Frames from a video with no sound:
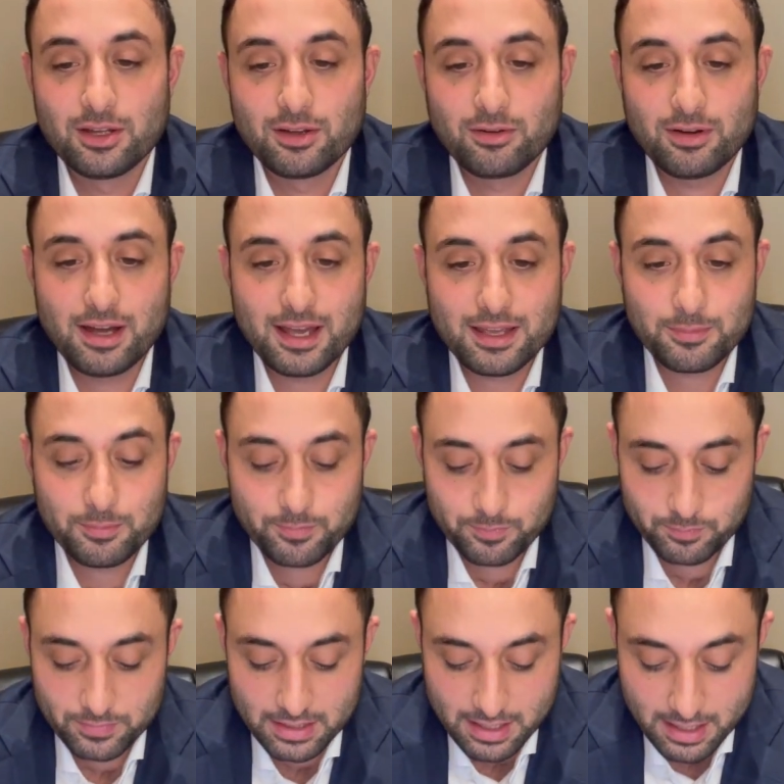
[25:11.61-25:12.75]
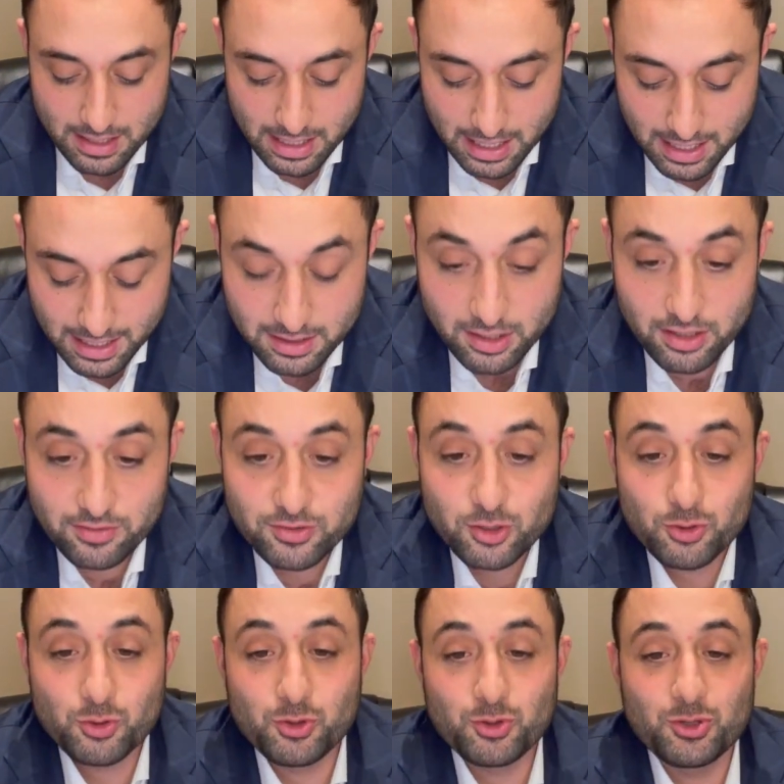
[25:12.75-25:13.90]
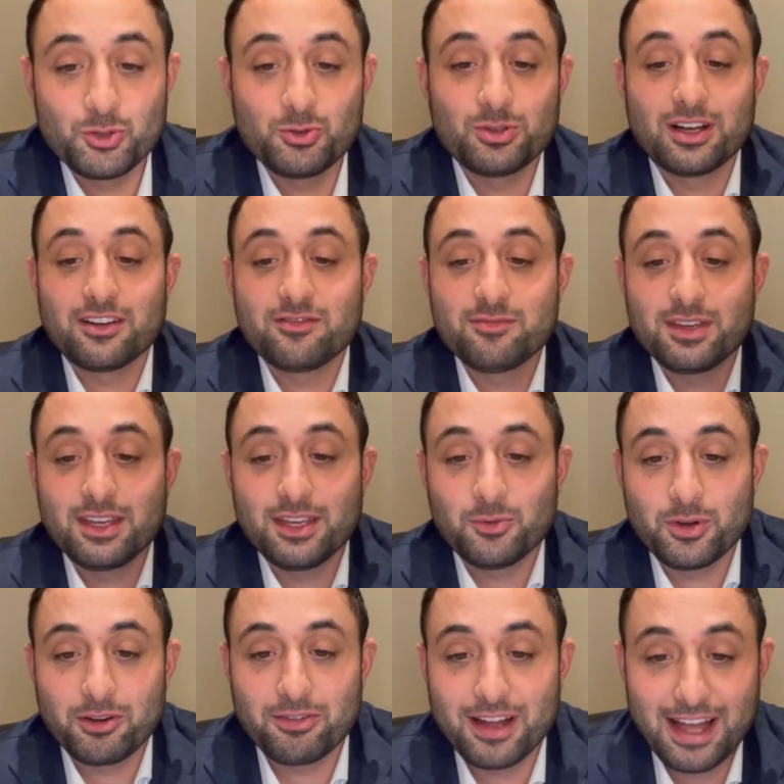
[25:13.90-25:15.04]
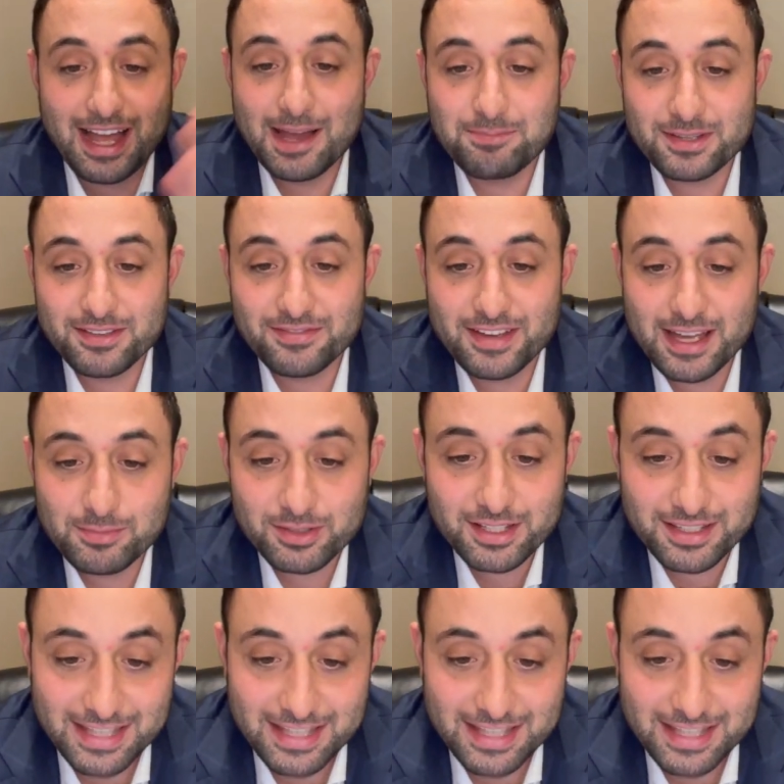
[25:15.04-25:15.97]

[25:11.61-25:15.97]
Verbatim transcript: Right? I love you, you love me, we're a happy family.